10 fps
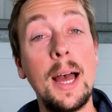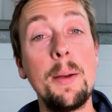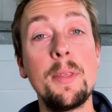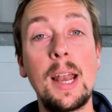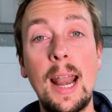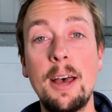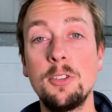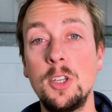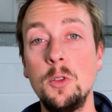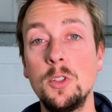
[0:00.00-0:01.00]
and that
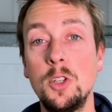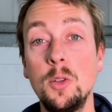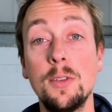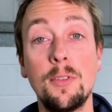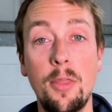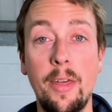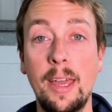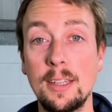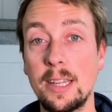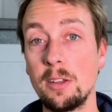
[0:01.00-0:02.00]
allows you to do different
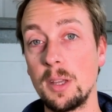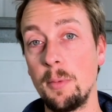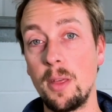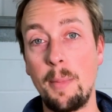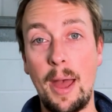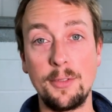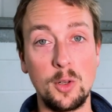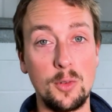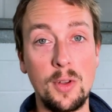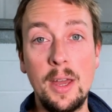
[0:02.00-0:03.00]
things. Now, some of them have
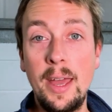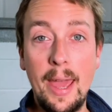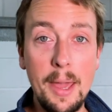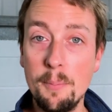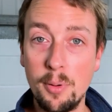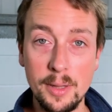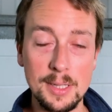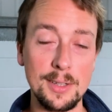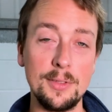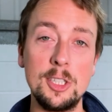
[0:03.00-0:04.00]
sort of
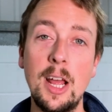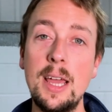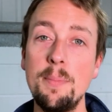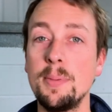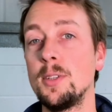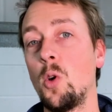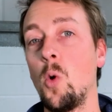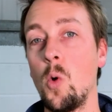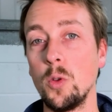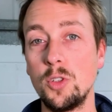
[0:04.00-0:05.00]
imprints of shapes
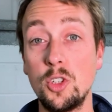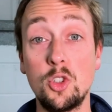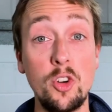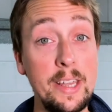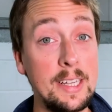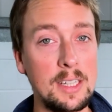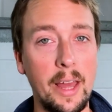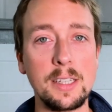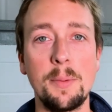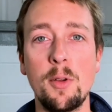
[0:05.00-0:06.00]
or streaks,
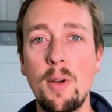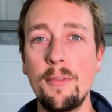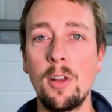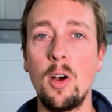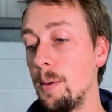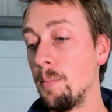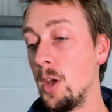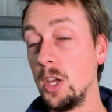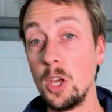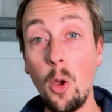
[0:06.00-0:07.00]
like some of the Revelog.
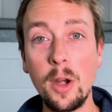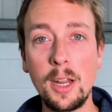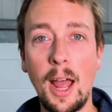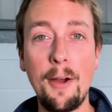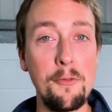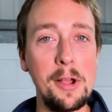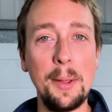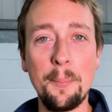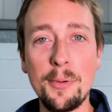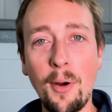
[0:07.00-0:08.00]
Yodica have really
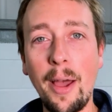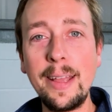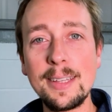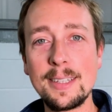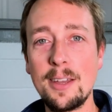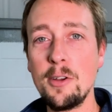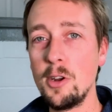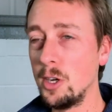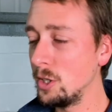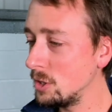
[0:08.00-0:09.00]
bright,
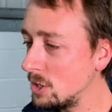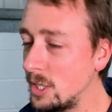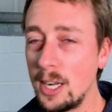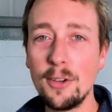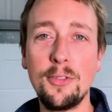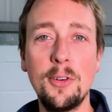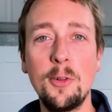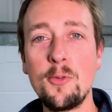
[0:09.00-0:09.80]
cheerful